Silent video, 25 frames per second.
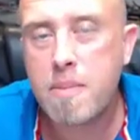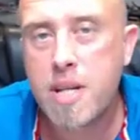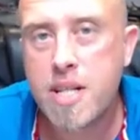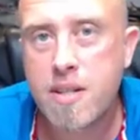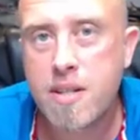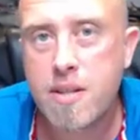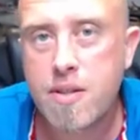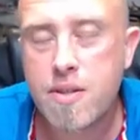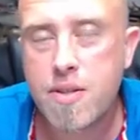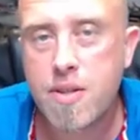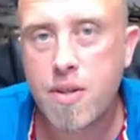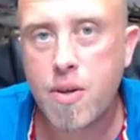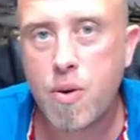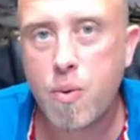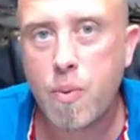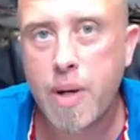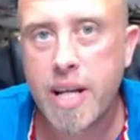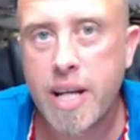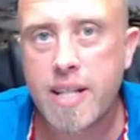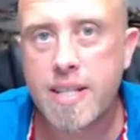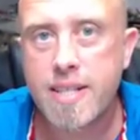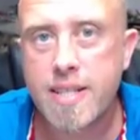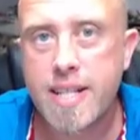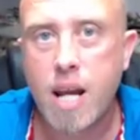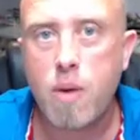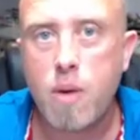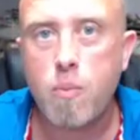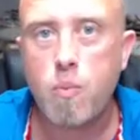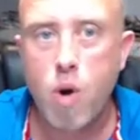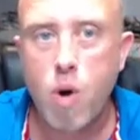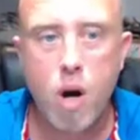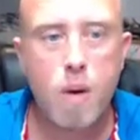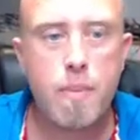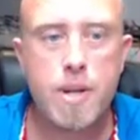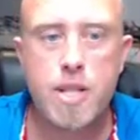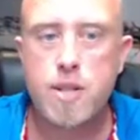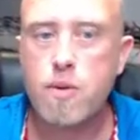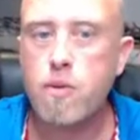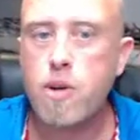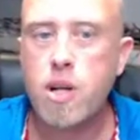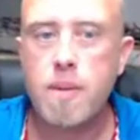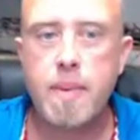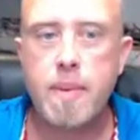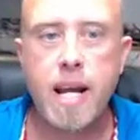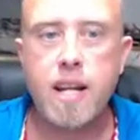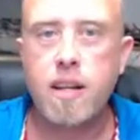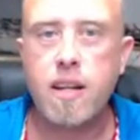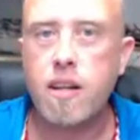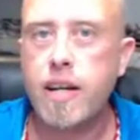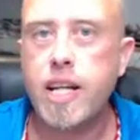are missing two wings. Now, what are we talking
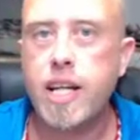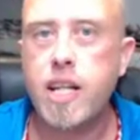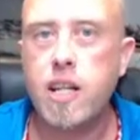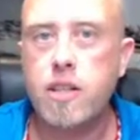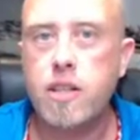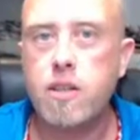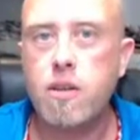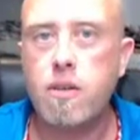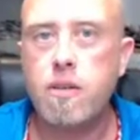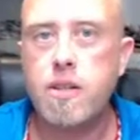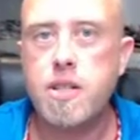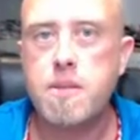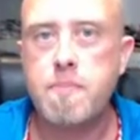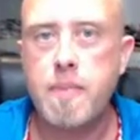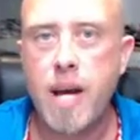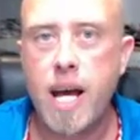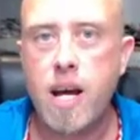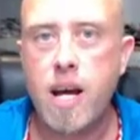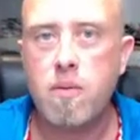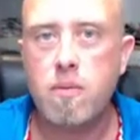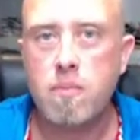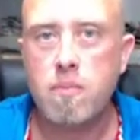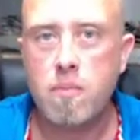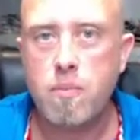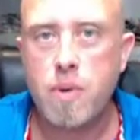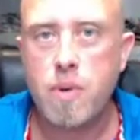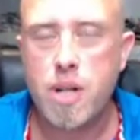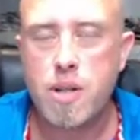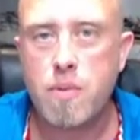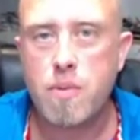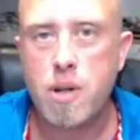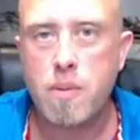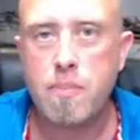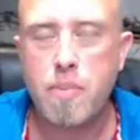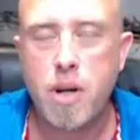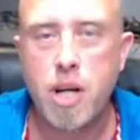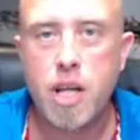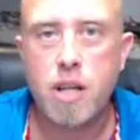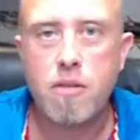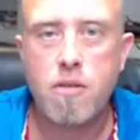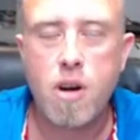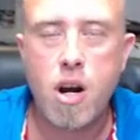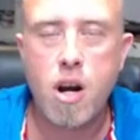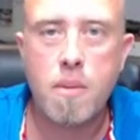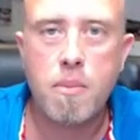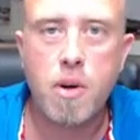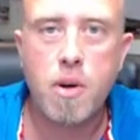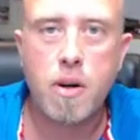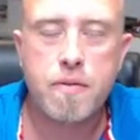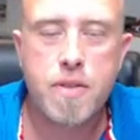about? $99, Matt? Where do I bite your
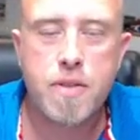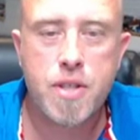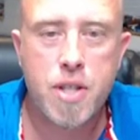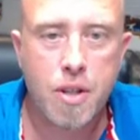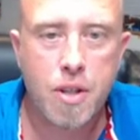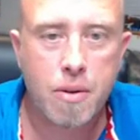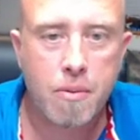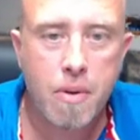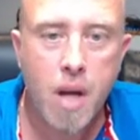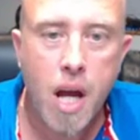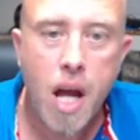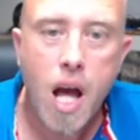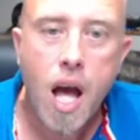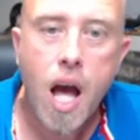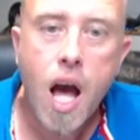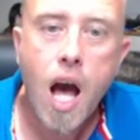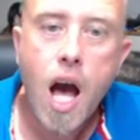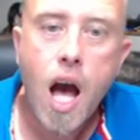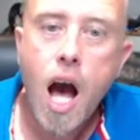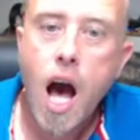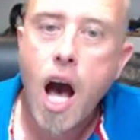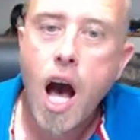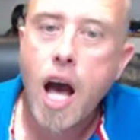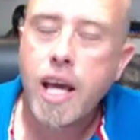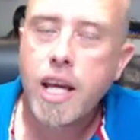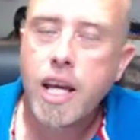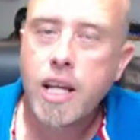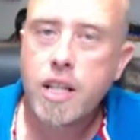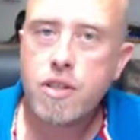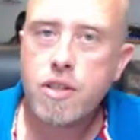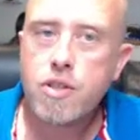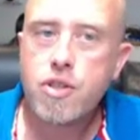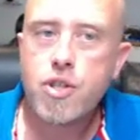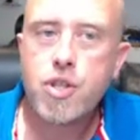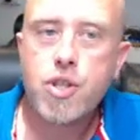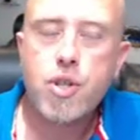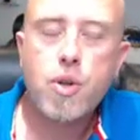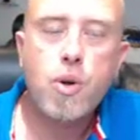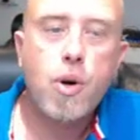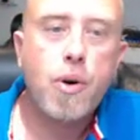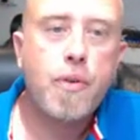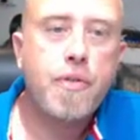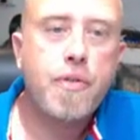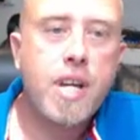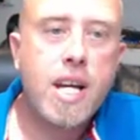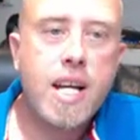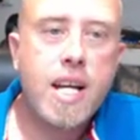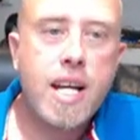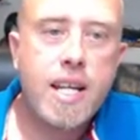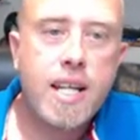arm off to? In
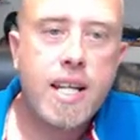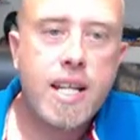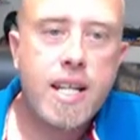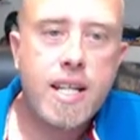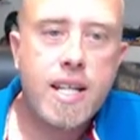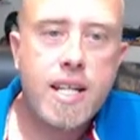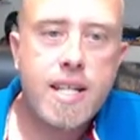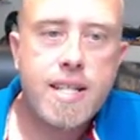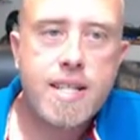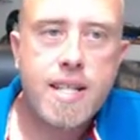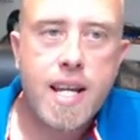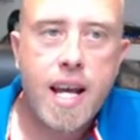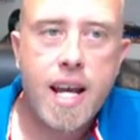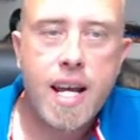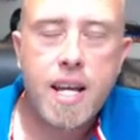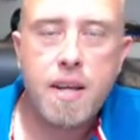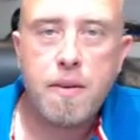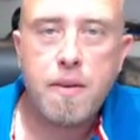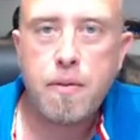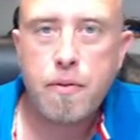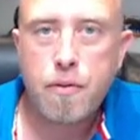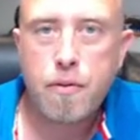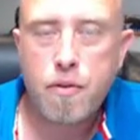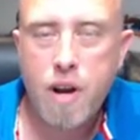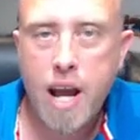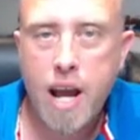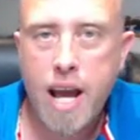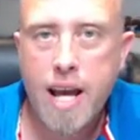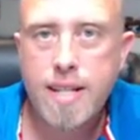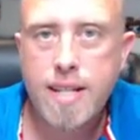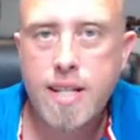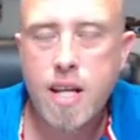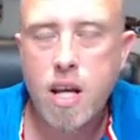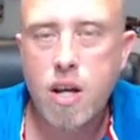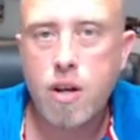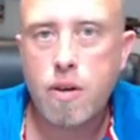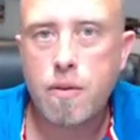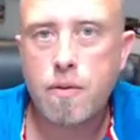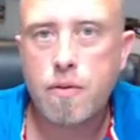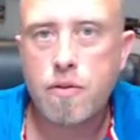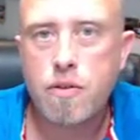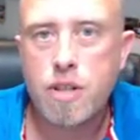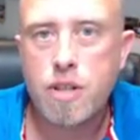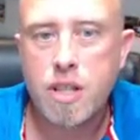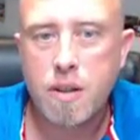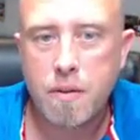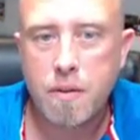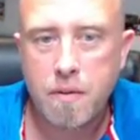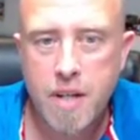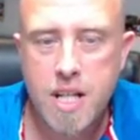short, there is a thread
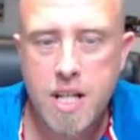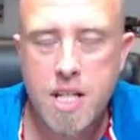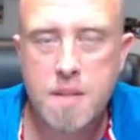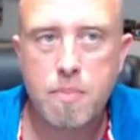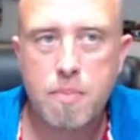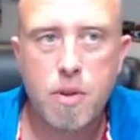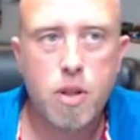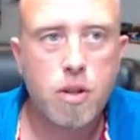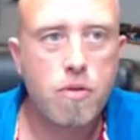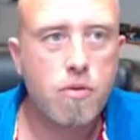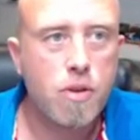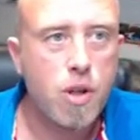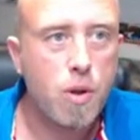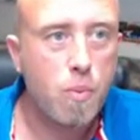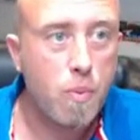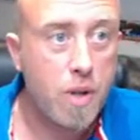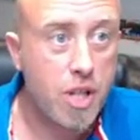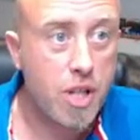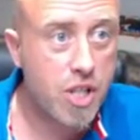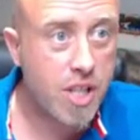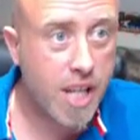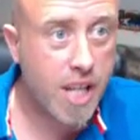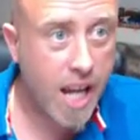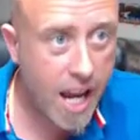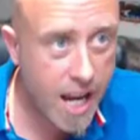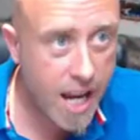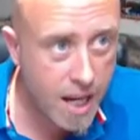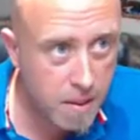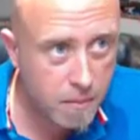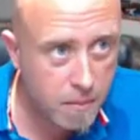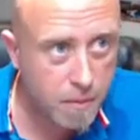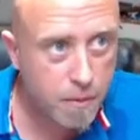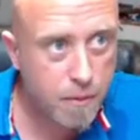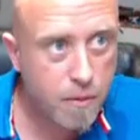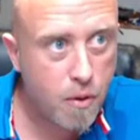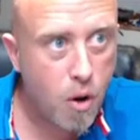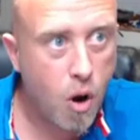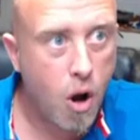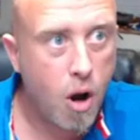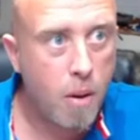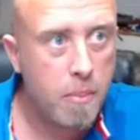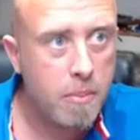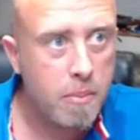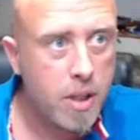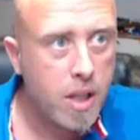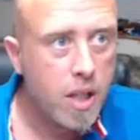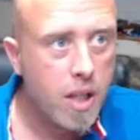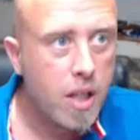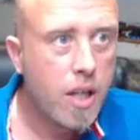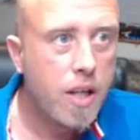over in the Facebook group which came
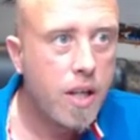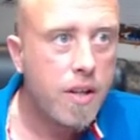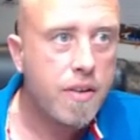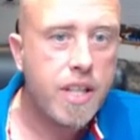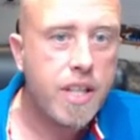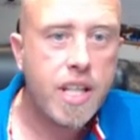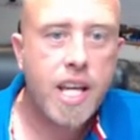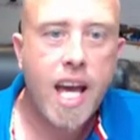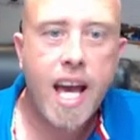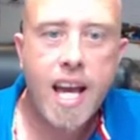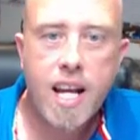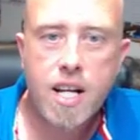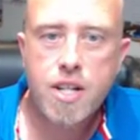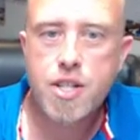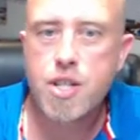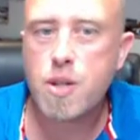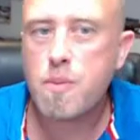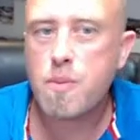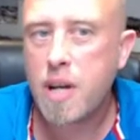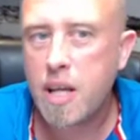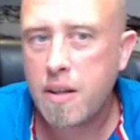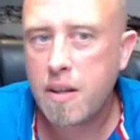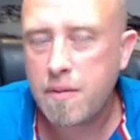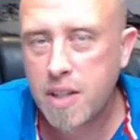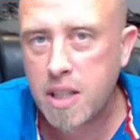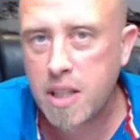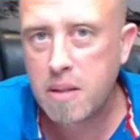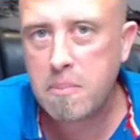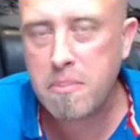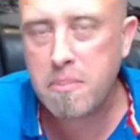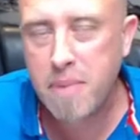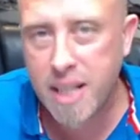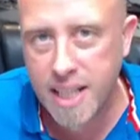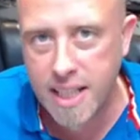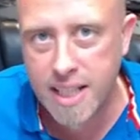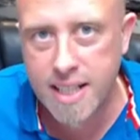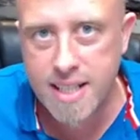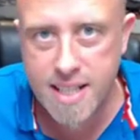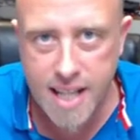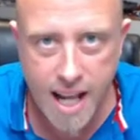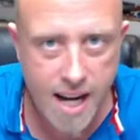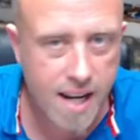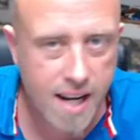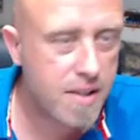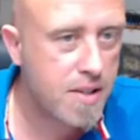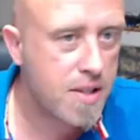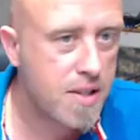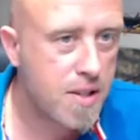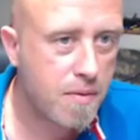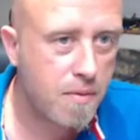from the XUAV Mini
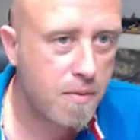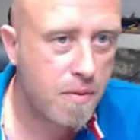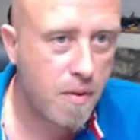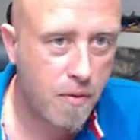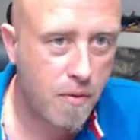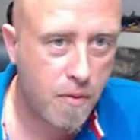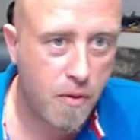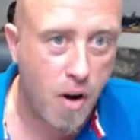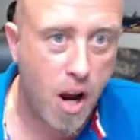Talons